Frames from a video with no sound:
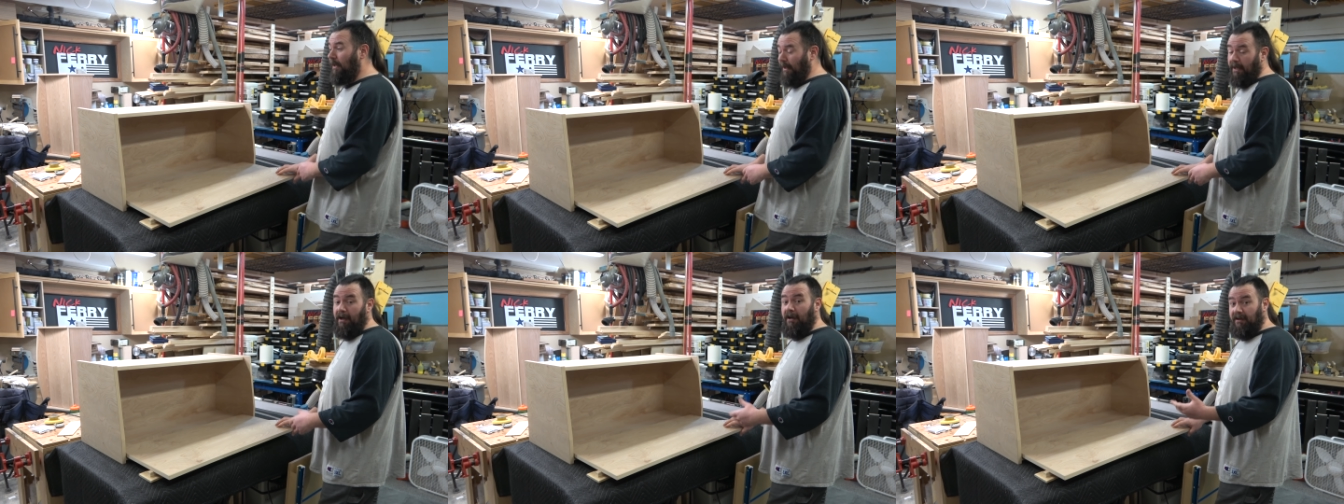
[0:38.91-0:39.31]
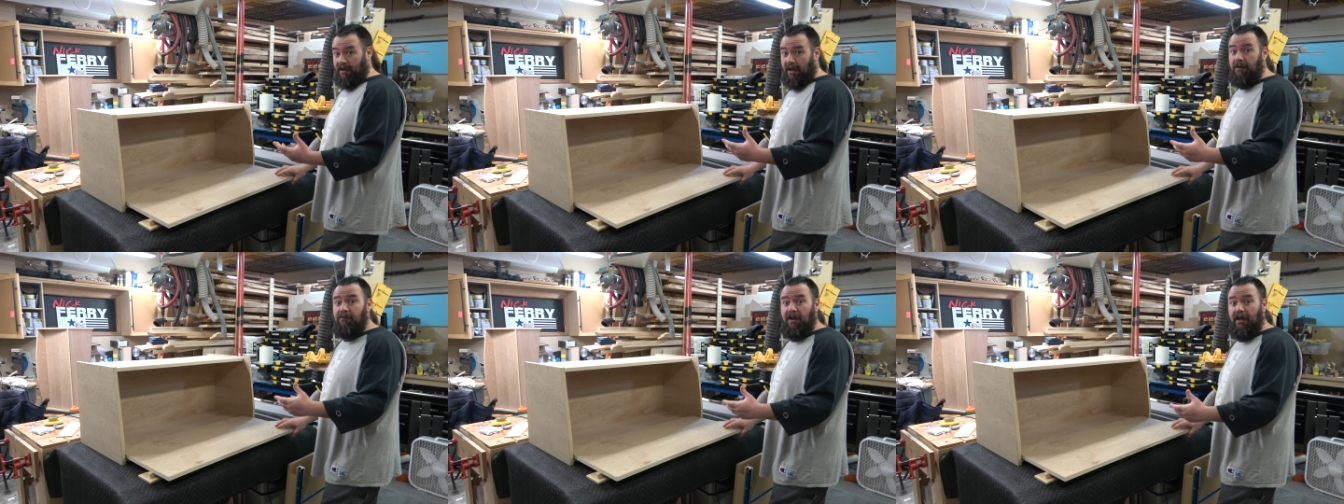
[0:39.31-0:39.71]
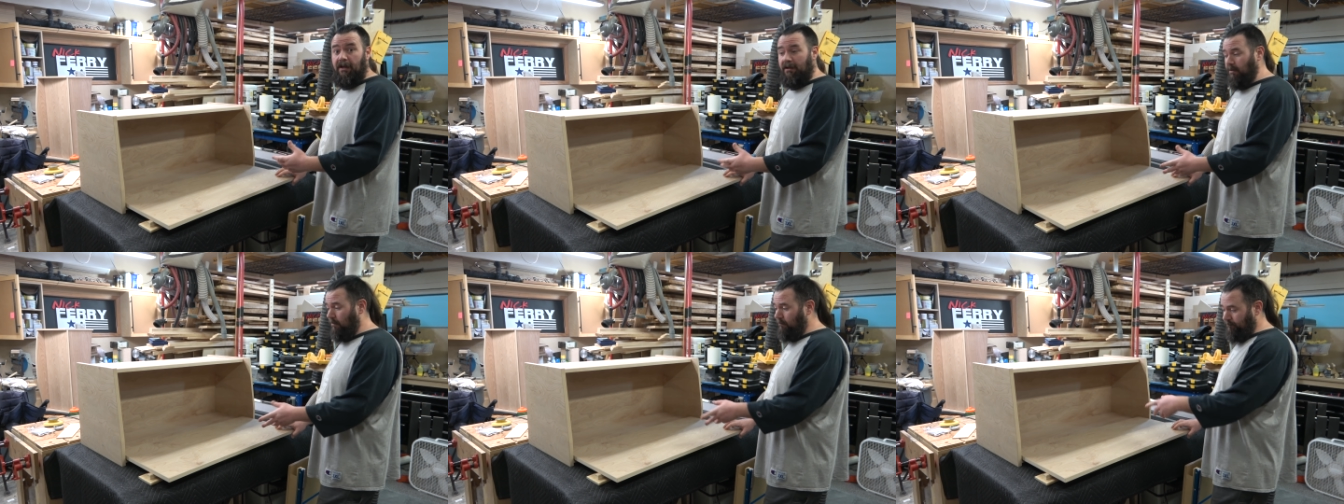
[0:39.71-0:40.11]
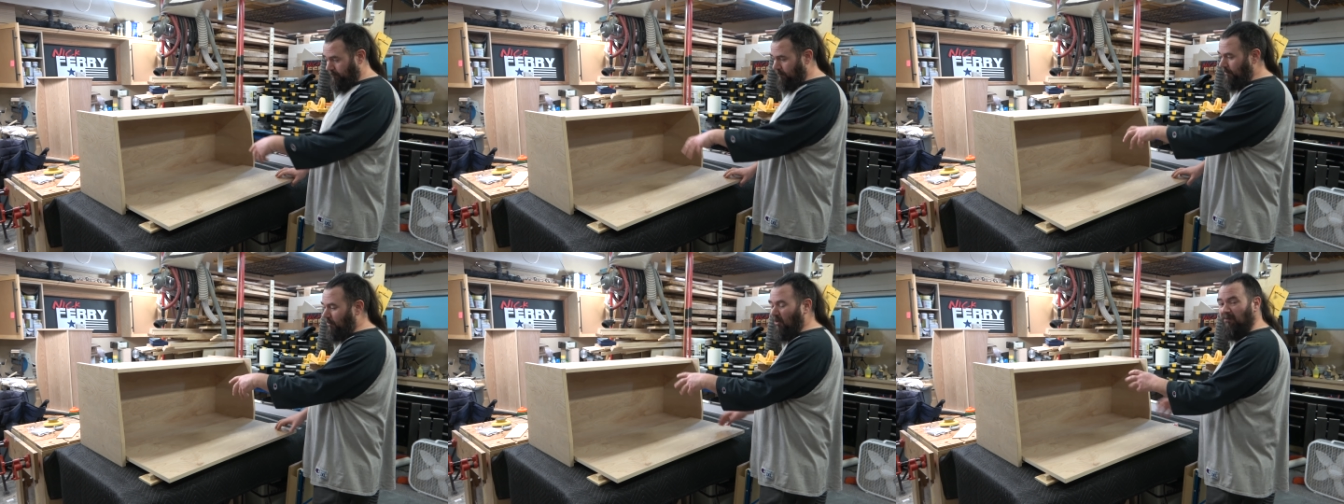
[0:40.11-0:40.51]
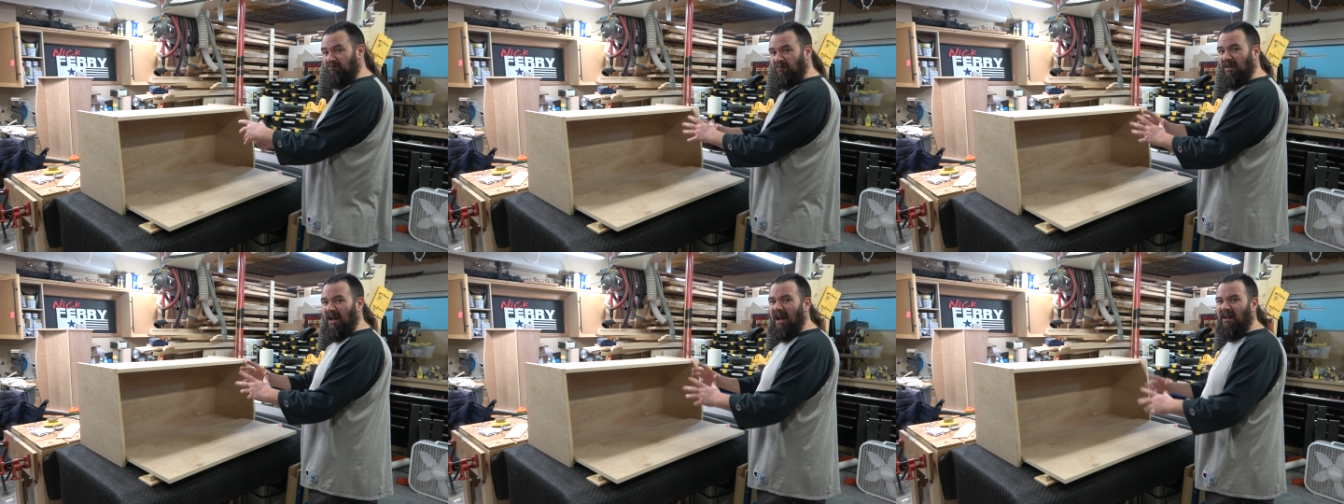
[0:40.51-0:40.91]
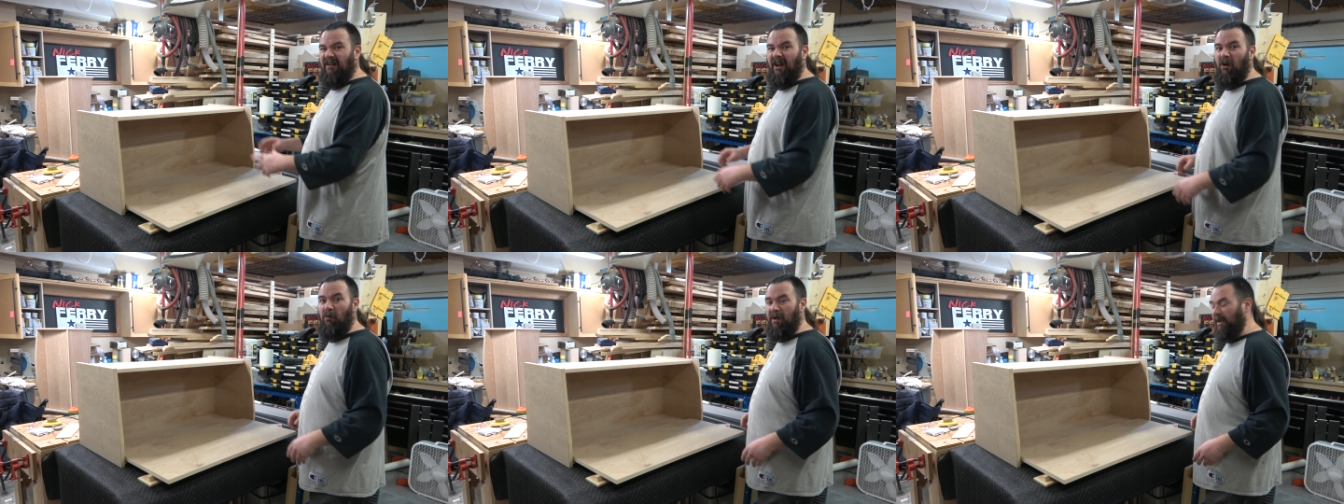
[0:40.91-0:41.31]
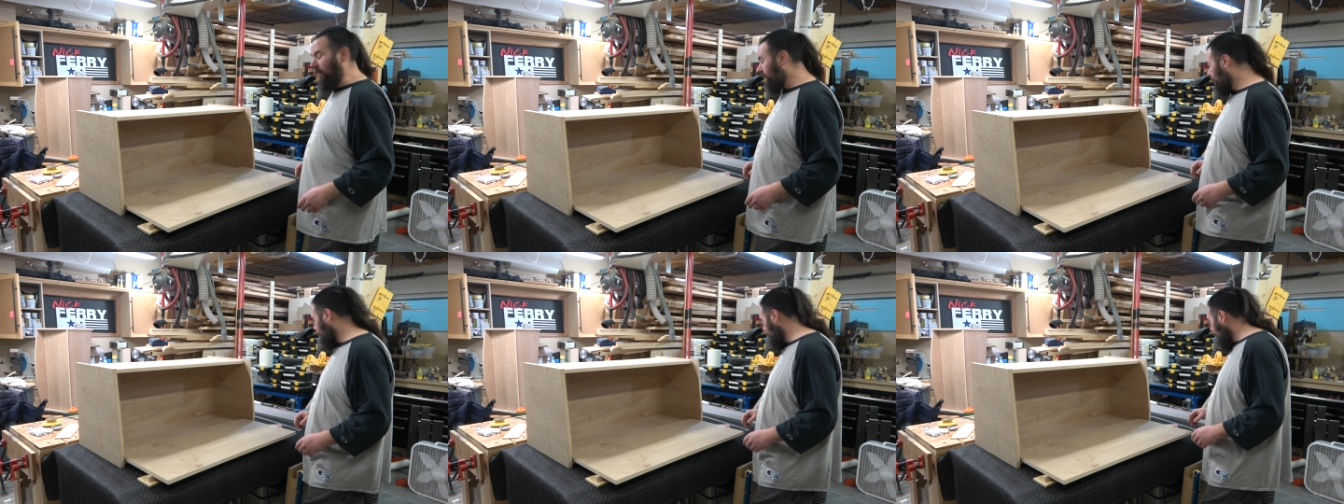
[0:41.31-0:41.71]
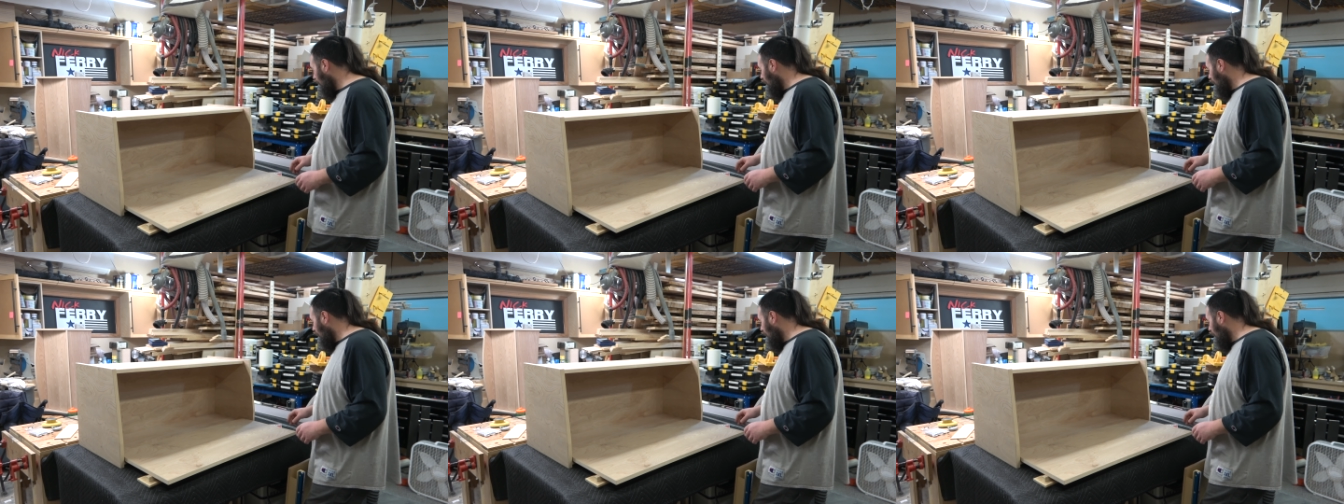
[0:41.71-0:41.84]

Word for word: and on game day, you know, little cocktail weenies.